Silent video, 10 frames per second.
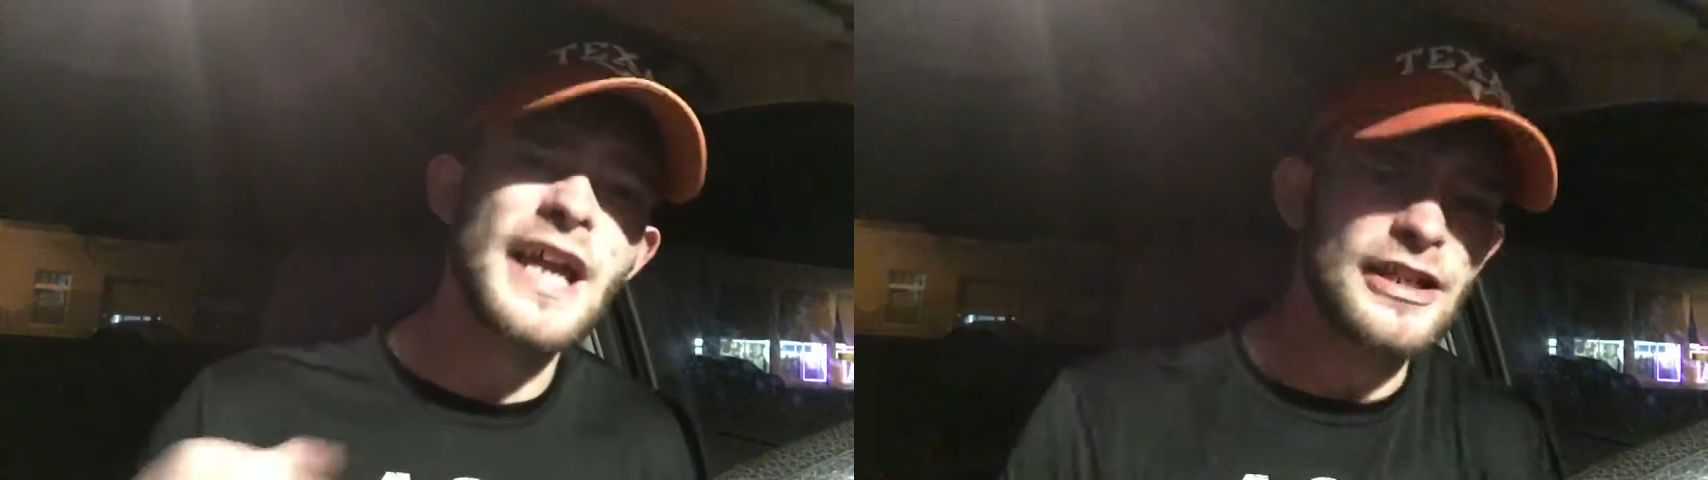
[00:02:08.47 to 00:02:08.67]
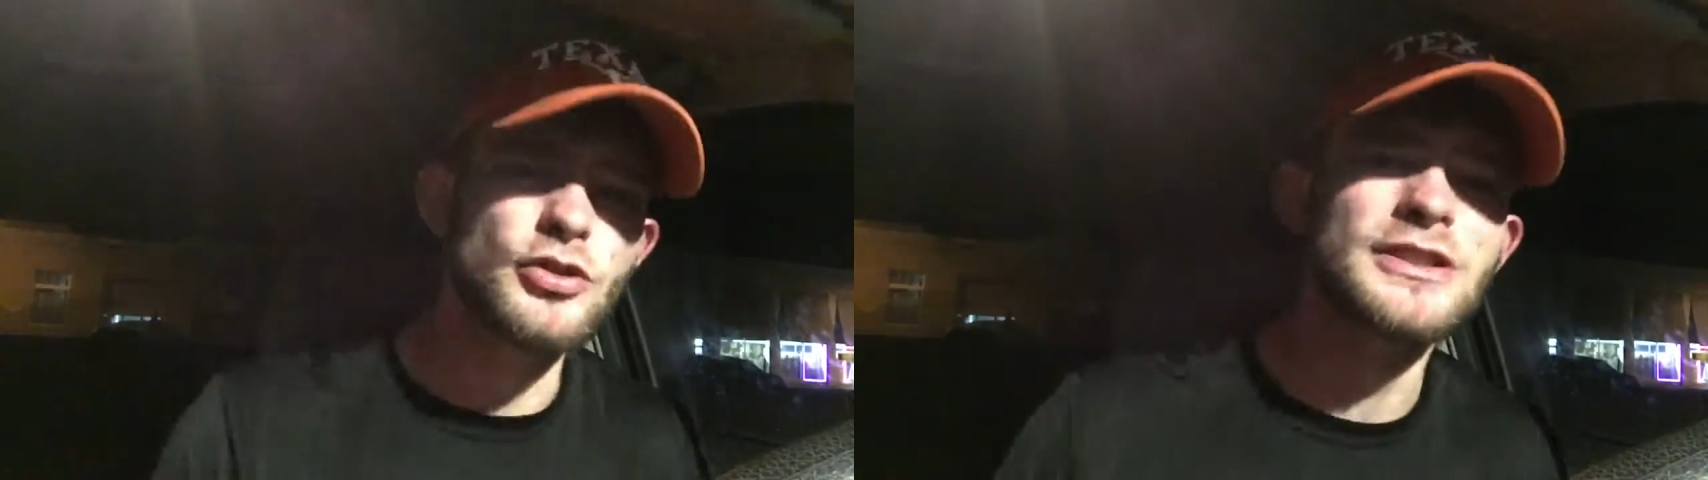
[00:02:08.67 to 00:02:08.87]

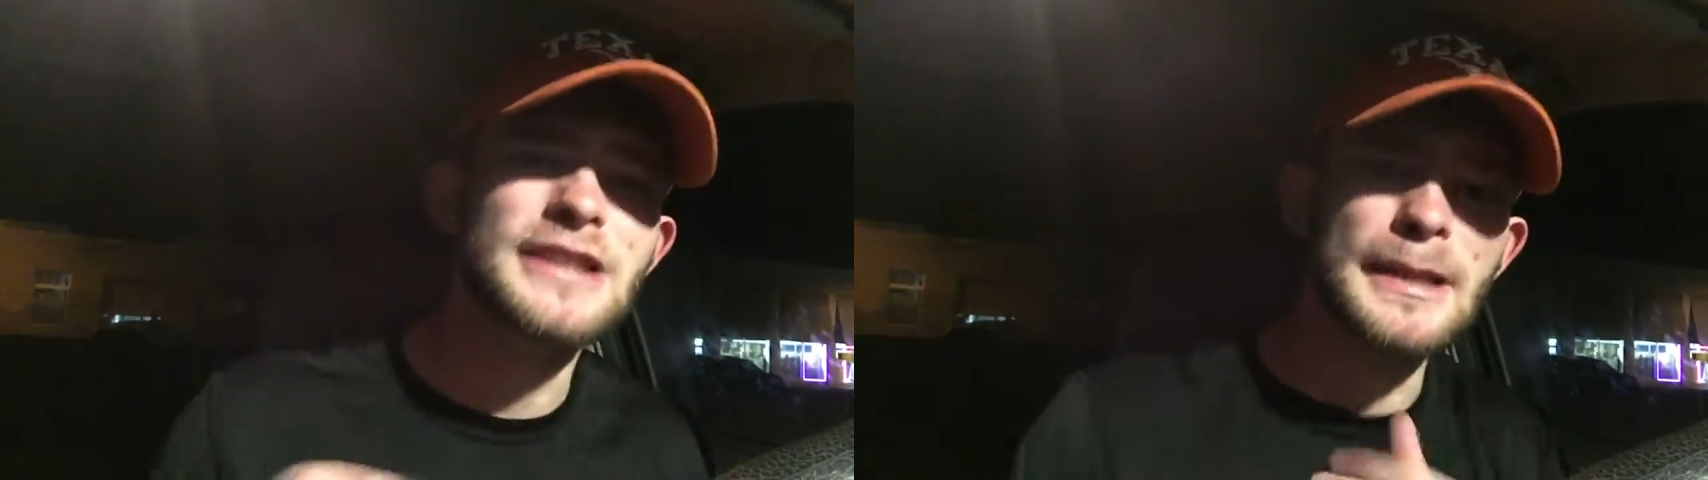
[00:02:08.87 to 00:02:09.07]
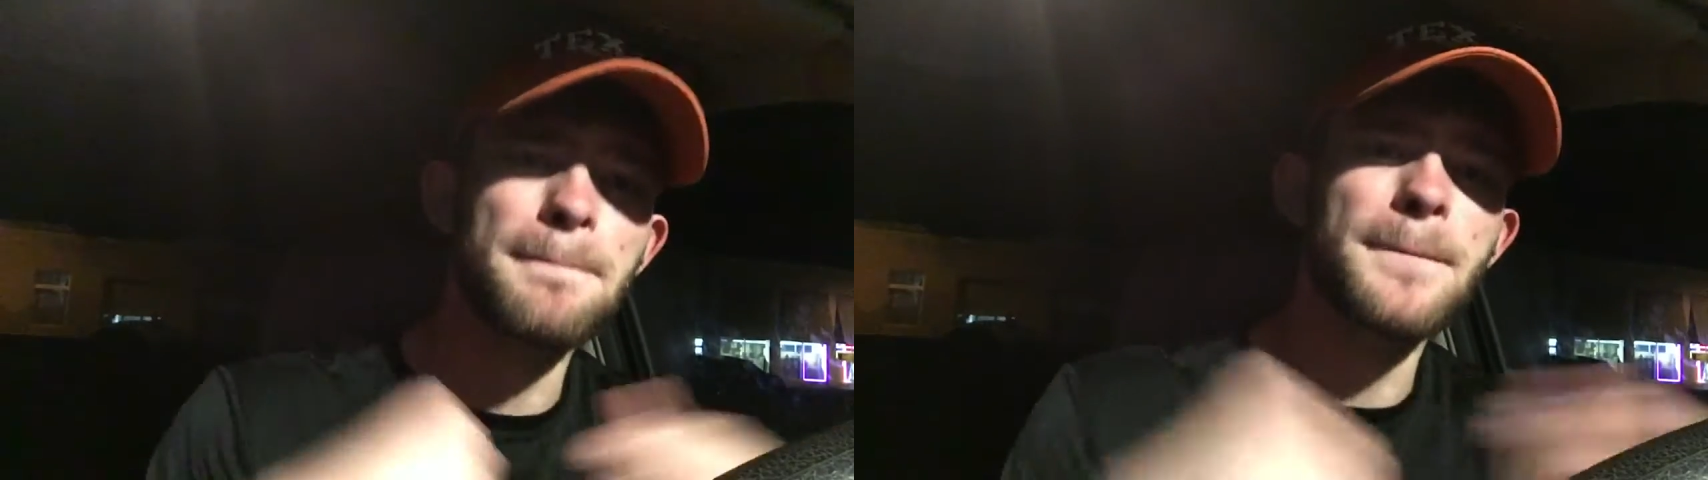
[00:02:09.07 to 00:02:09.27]
and you just
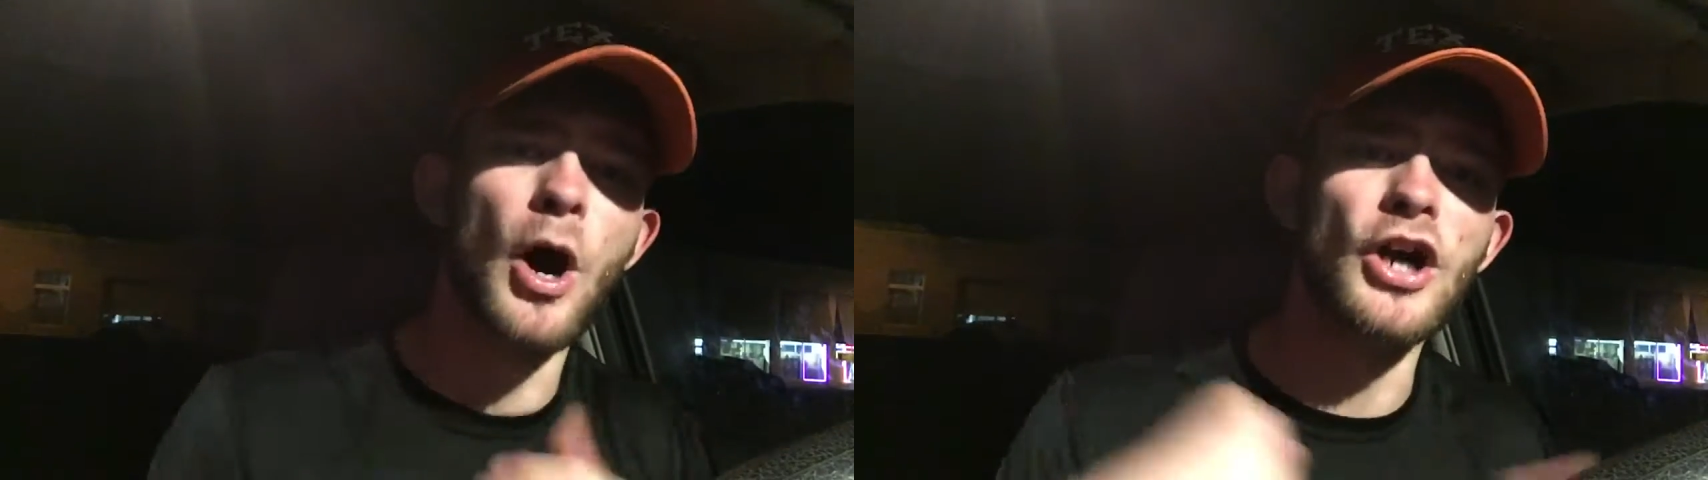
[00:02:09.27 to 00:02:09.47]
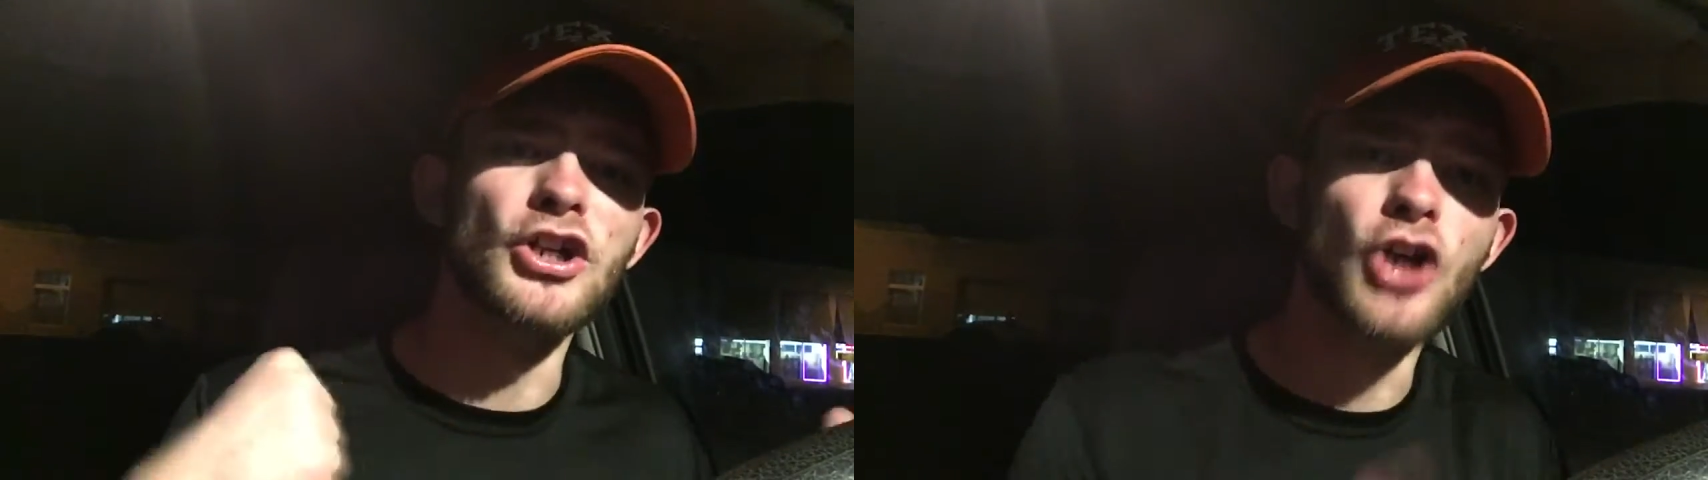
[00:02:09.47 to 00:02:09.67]
keep
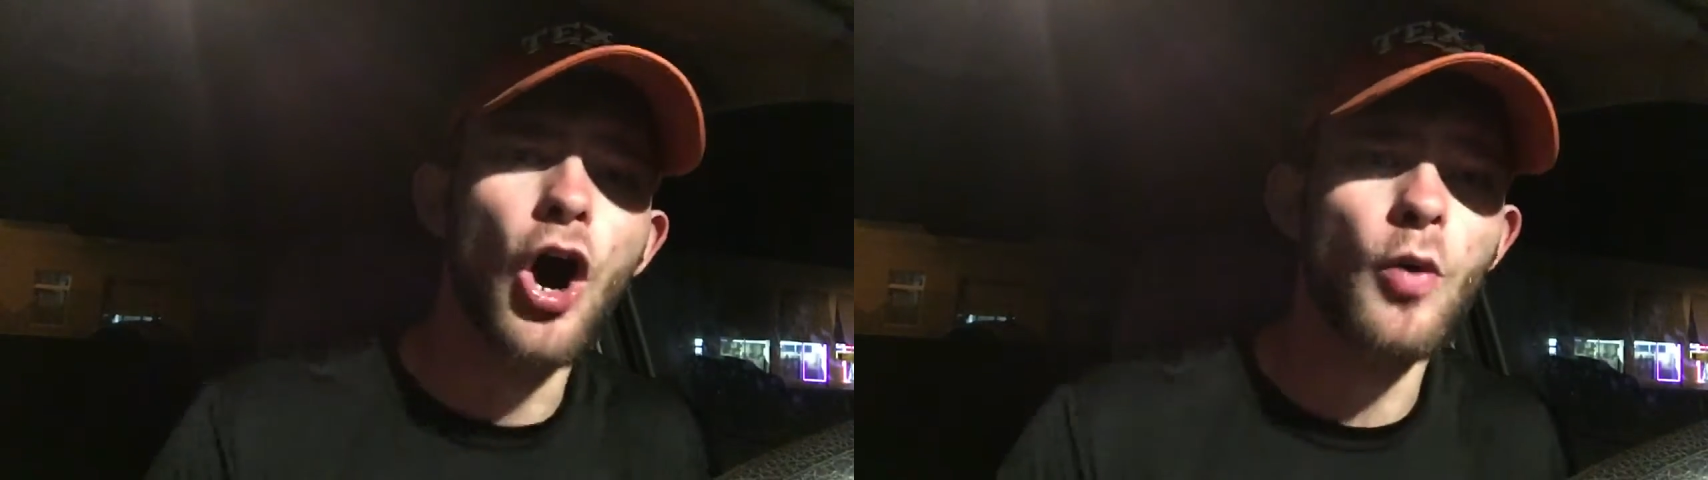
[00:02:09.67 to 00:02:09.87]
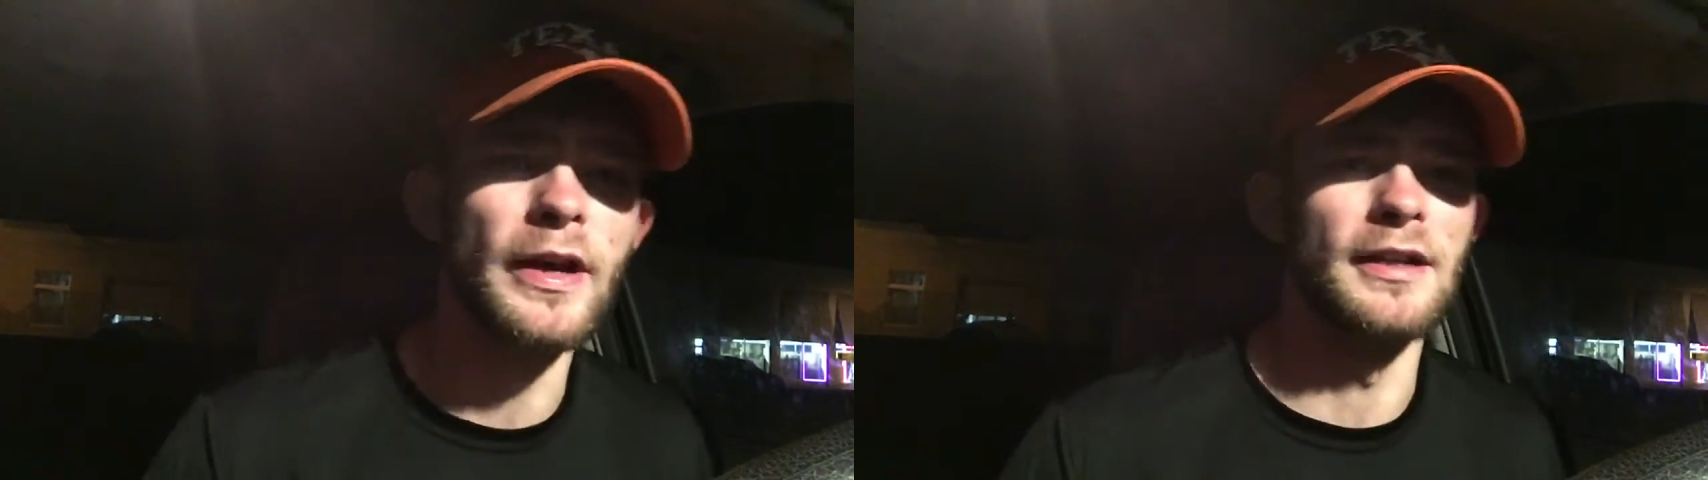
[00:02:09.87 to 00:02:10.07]
on
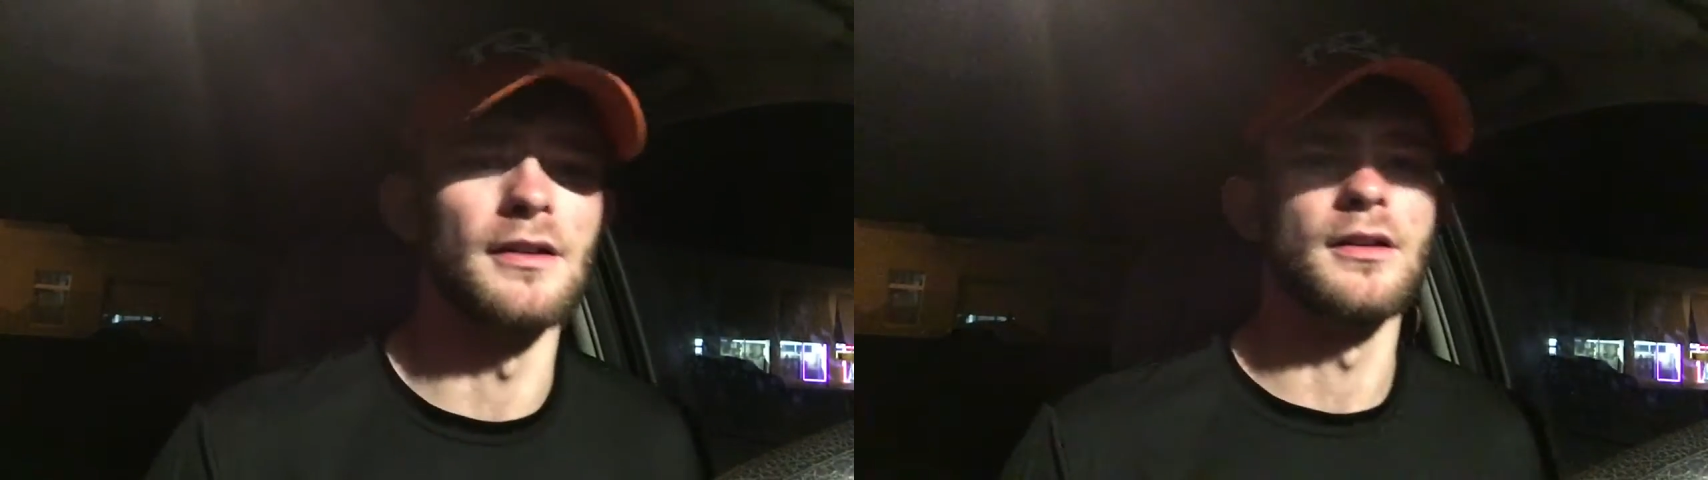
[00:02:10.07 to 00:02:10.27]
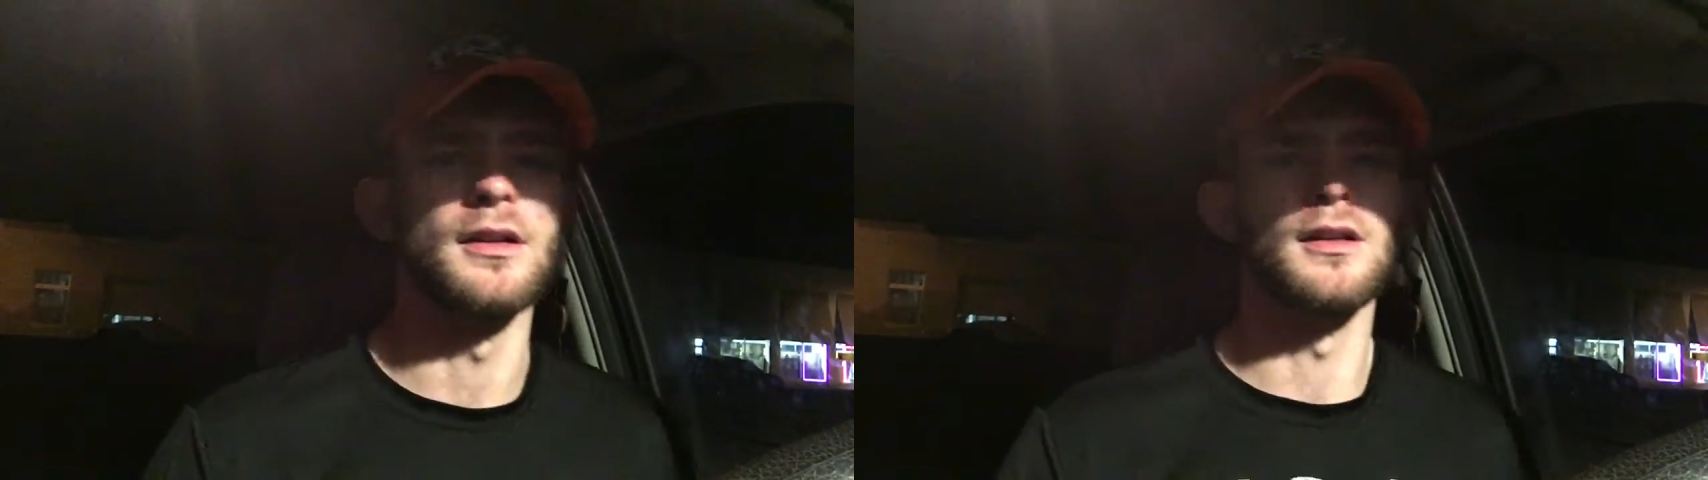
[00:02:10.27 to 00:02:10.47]
going.